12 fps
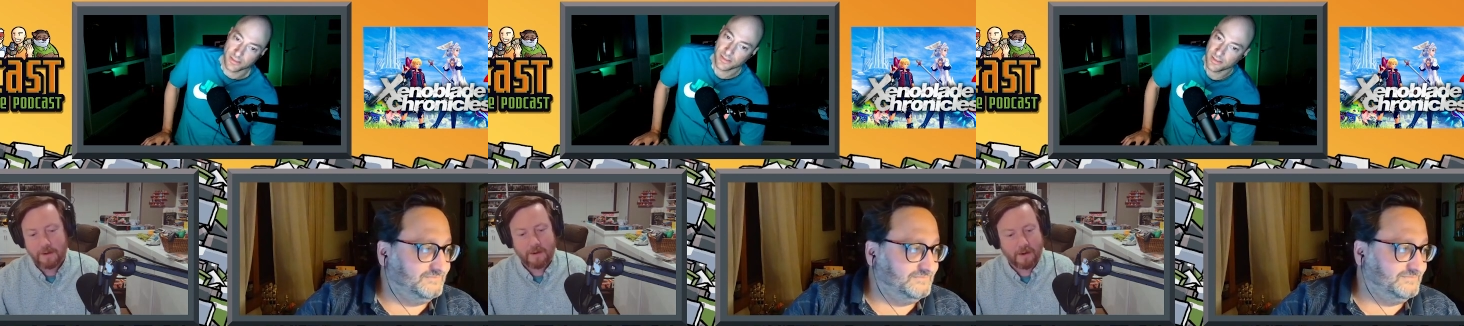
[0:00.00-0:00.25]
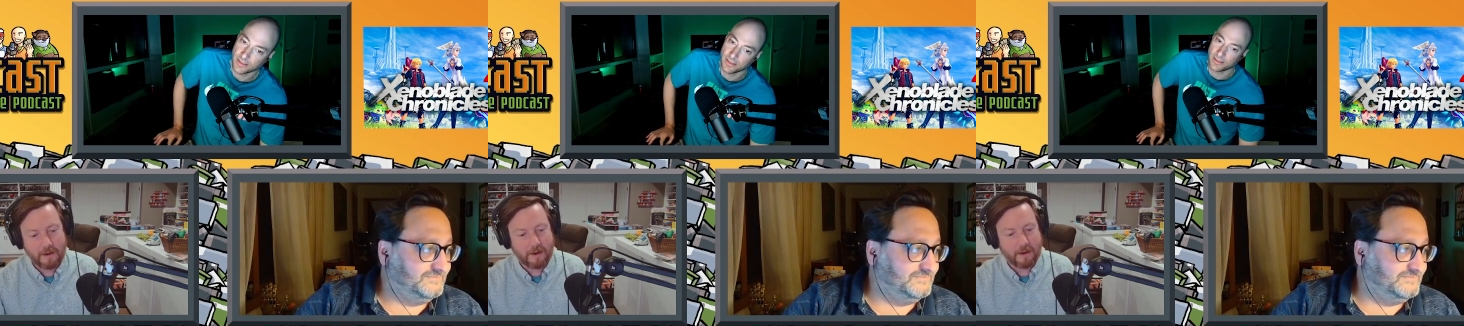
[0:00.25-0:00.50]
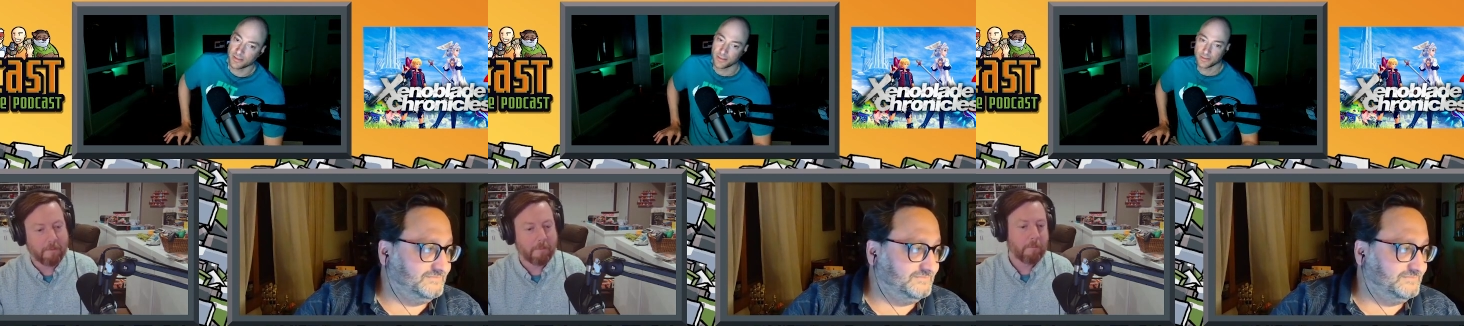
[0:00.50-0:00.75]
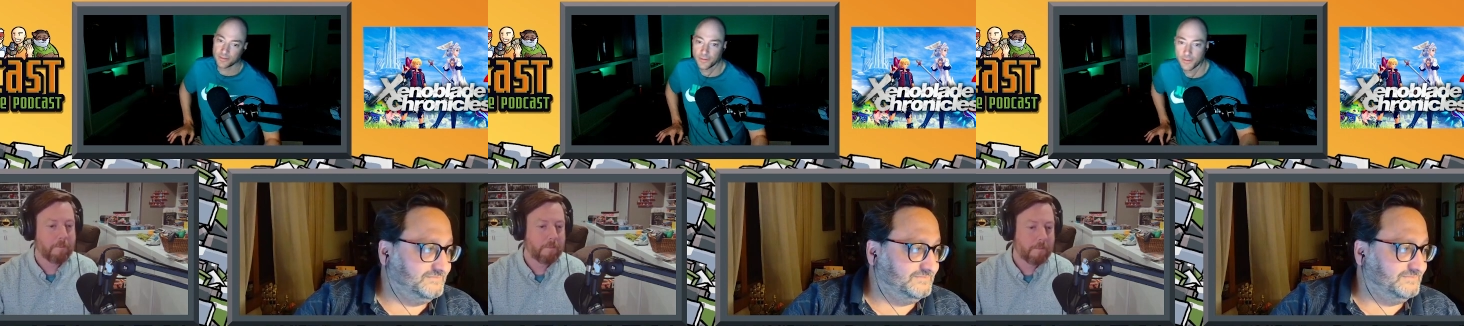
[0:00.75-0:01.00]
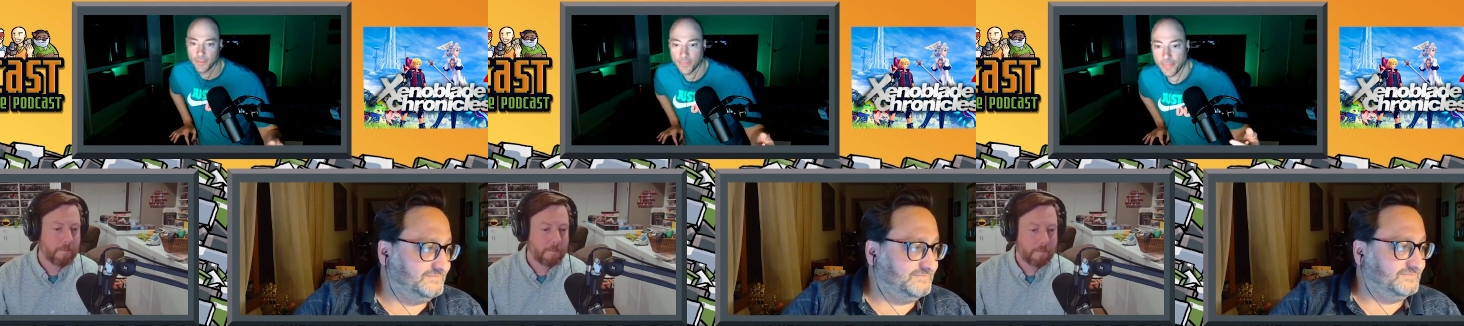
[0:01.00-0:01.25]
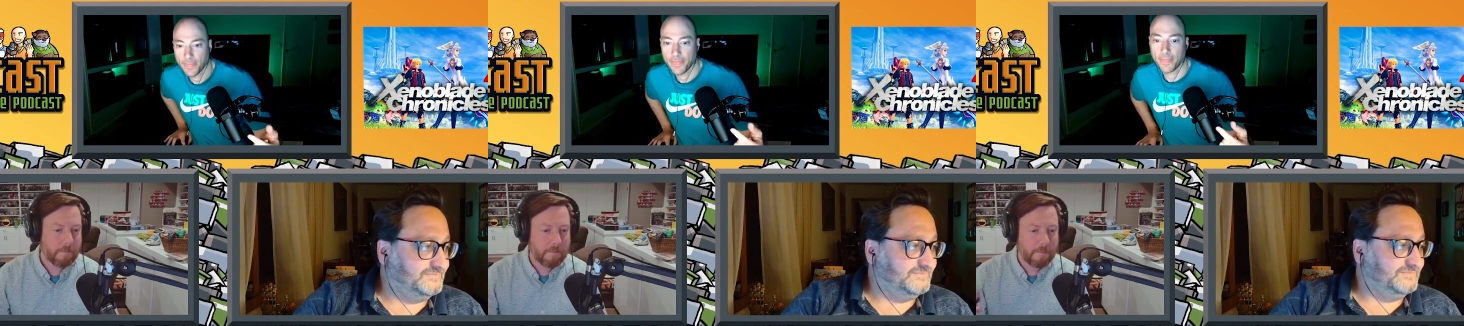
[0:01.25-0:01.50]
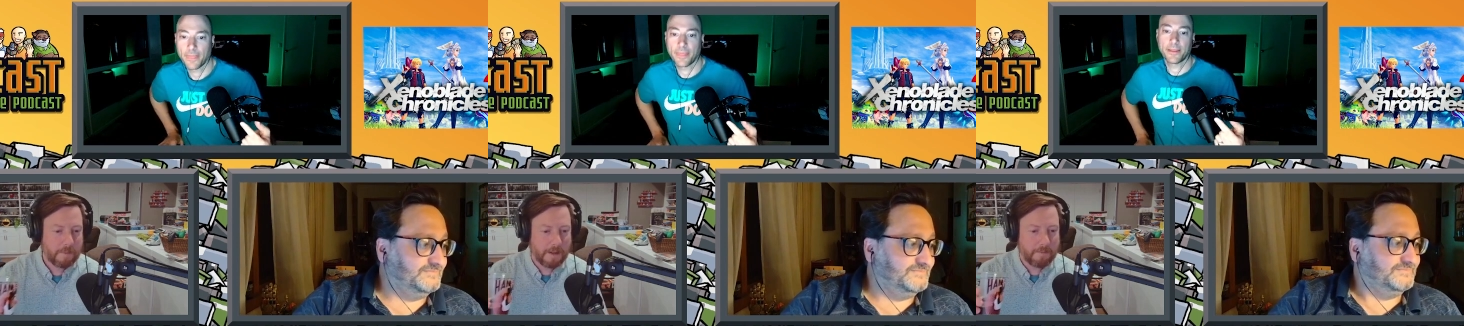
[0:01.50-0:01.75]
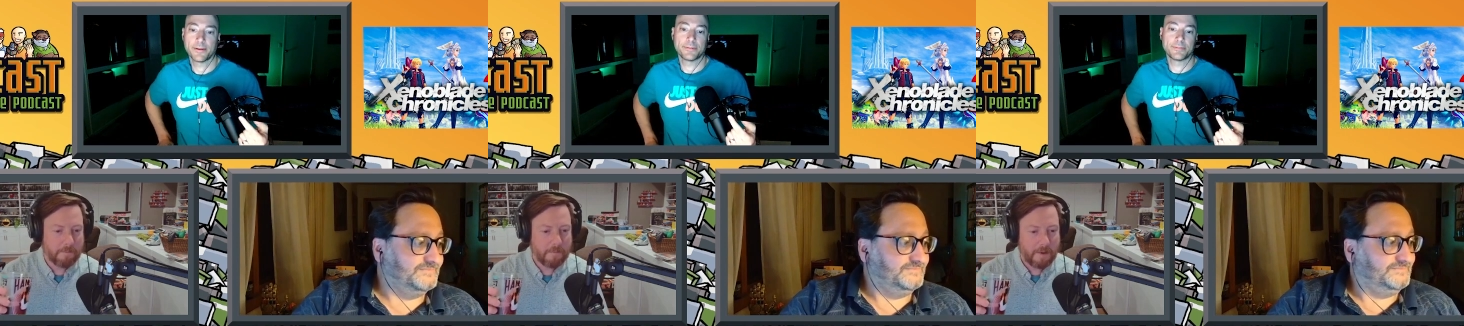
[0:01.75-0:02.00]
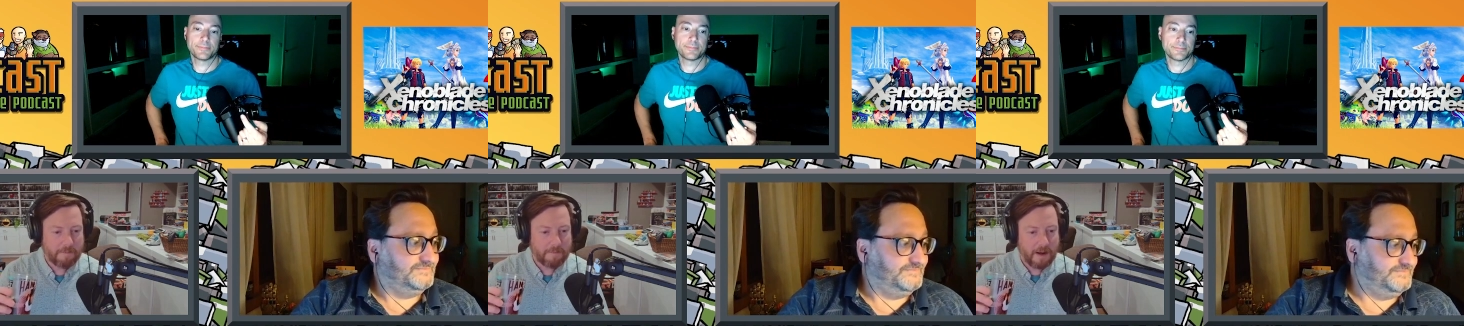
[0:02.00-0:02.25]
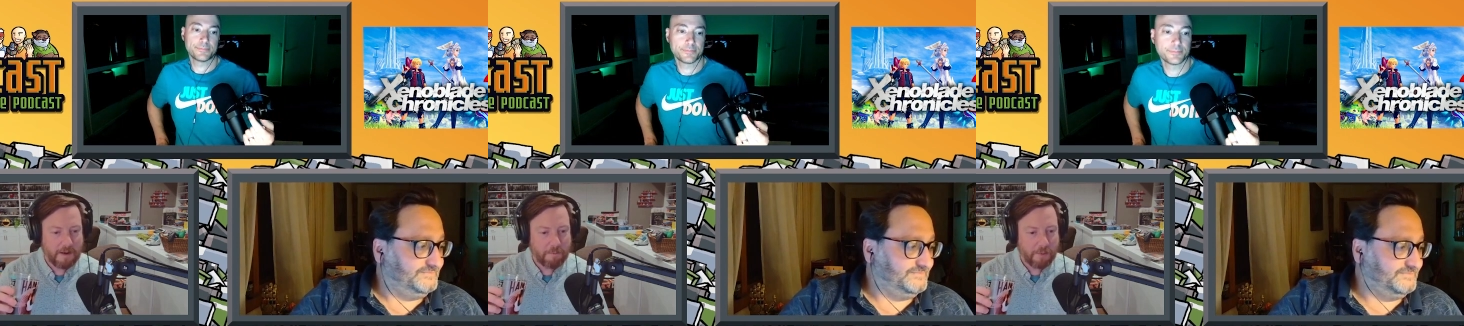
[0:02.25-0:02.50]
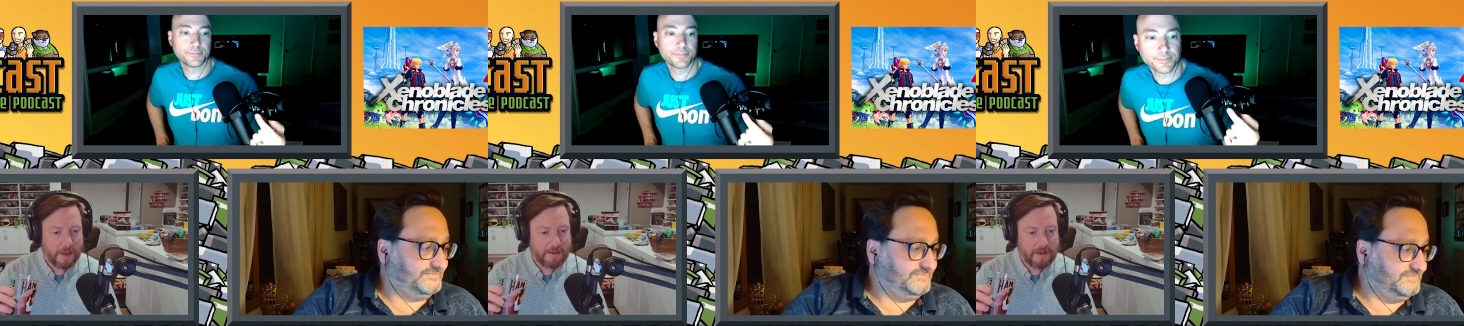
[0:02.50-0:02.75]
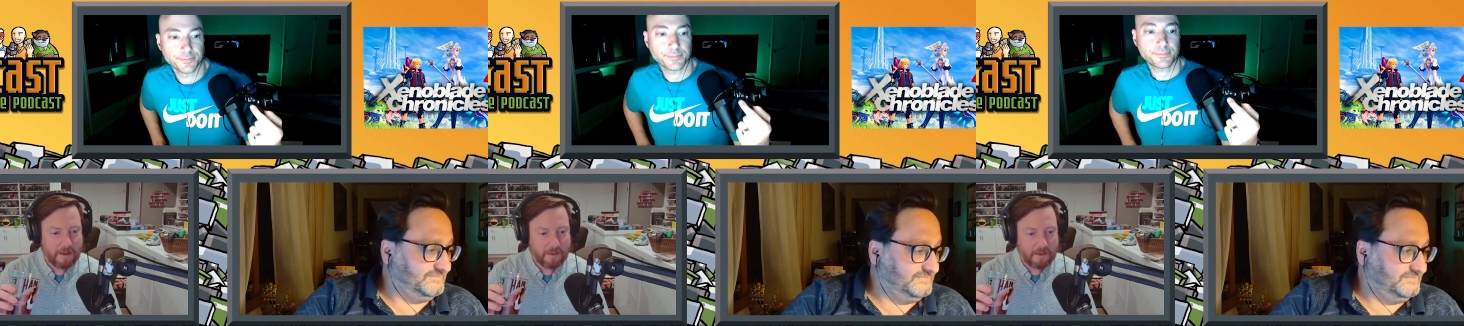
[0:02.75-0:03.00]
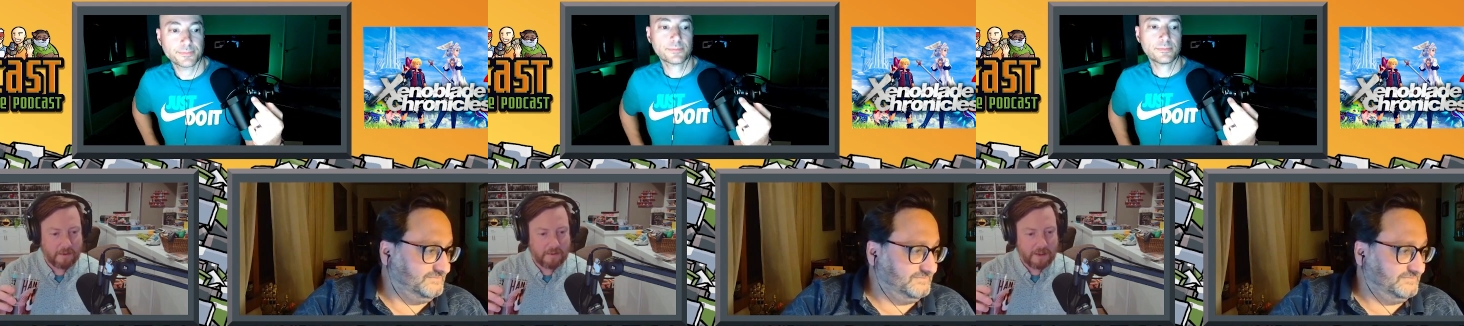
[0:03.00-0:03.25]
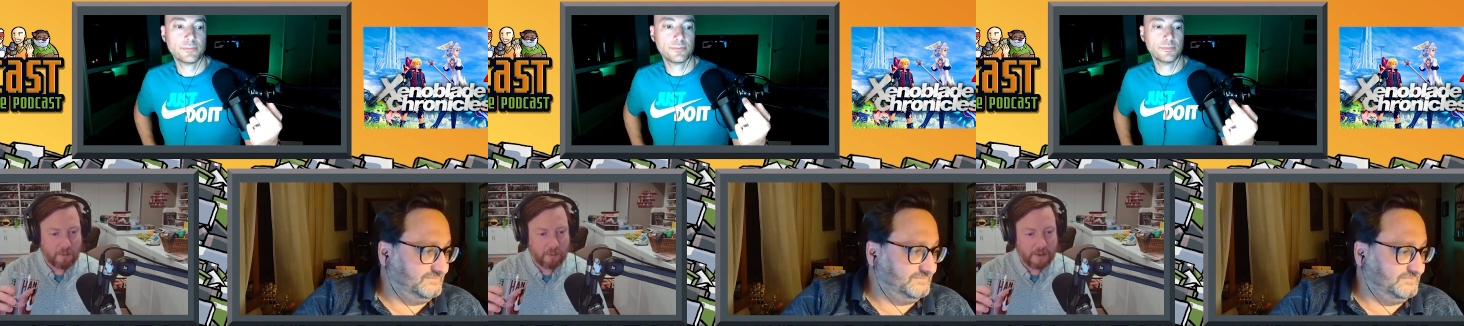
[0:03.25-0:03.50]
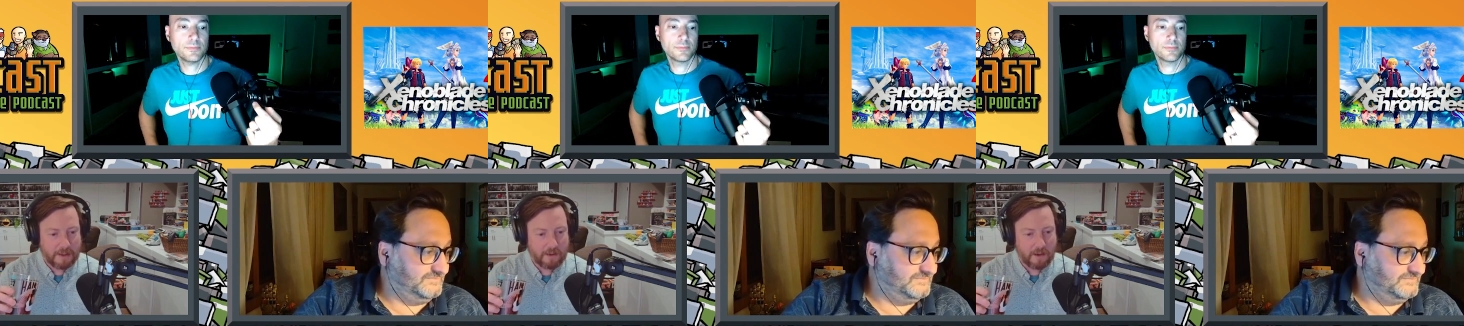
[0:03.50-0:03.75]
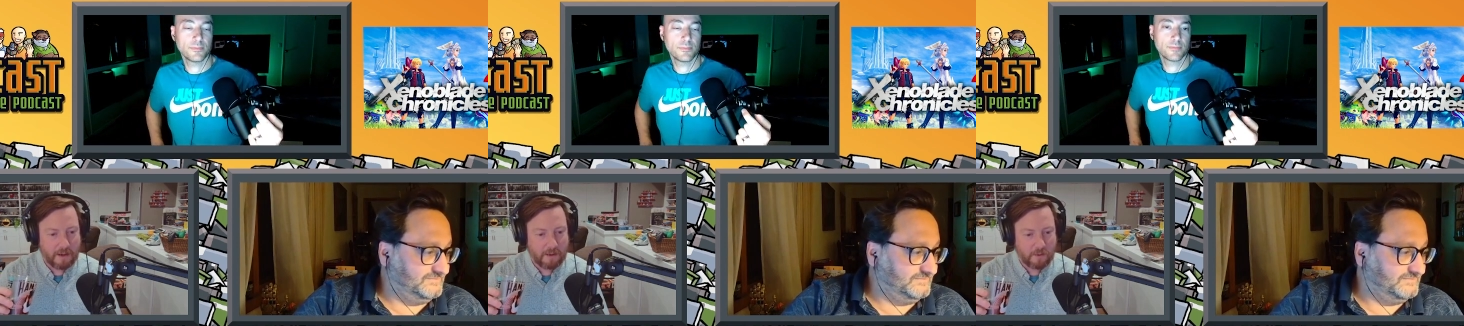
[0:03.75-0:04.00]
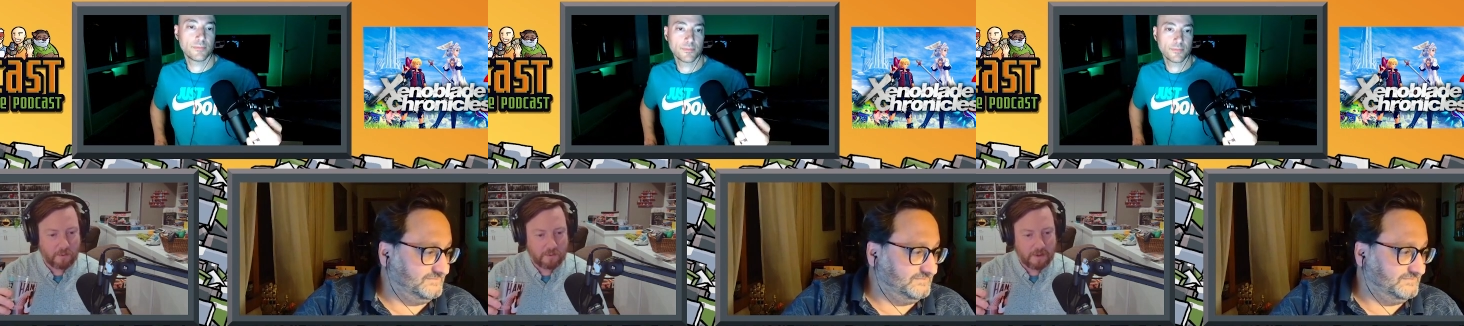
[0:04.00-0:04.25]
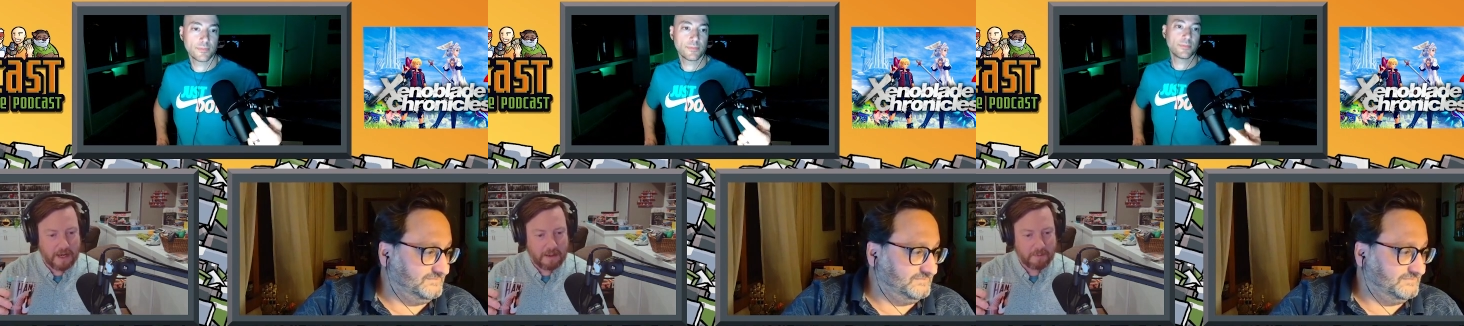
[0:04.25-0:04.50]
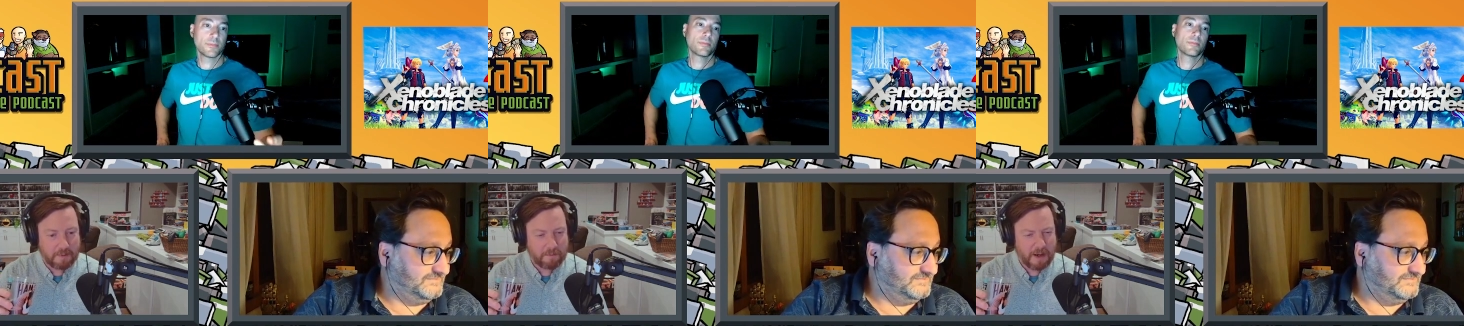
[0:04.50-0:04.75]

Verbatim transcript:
Speaker 1: Um, but I've, I've played the other Xenoblade Chronicles games.